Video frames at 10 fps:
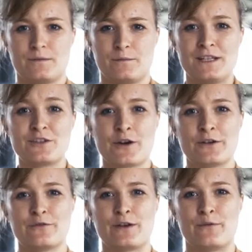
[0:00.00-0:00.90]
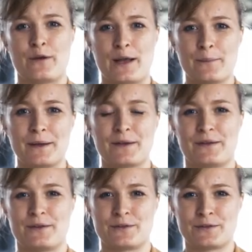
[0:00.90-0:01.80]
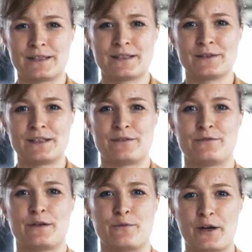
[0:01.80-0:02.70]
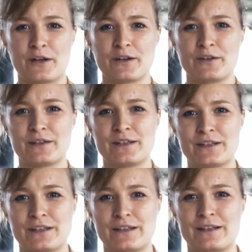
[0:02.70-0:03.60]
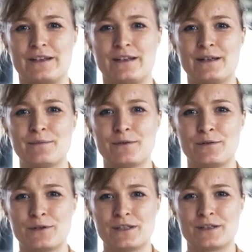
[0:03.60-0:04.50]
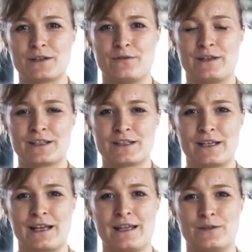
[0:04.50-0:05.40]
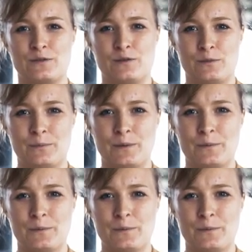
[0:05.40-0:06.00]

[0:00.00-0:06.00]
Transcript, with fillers: We joined Fair Wear because ensuring good and fair working conditions is a deeply rooted conviction at Olymp.